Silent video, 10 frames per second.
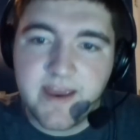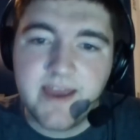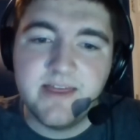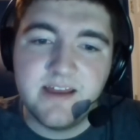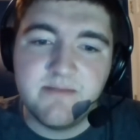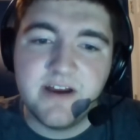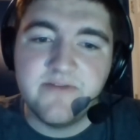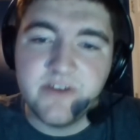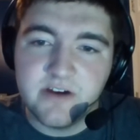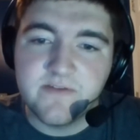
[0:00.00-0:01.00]
and then my
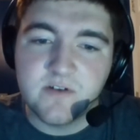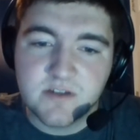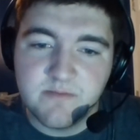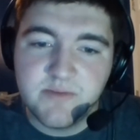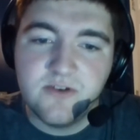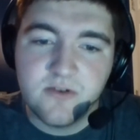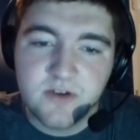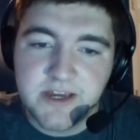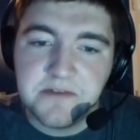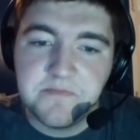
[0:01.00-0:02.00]
very first computer
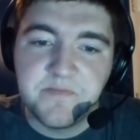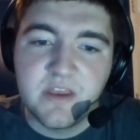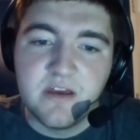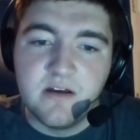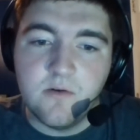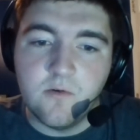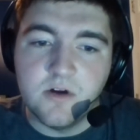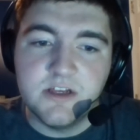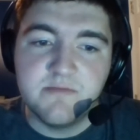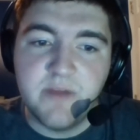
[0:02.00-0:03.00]
game
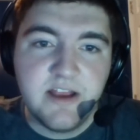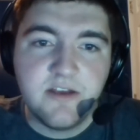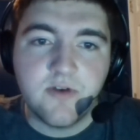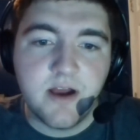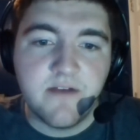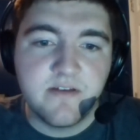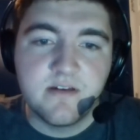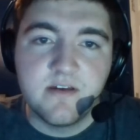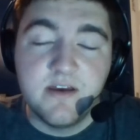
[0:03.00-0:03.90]
was Minecraft.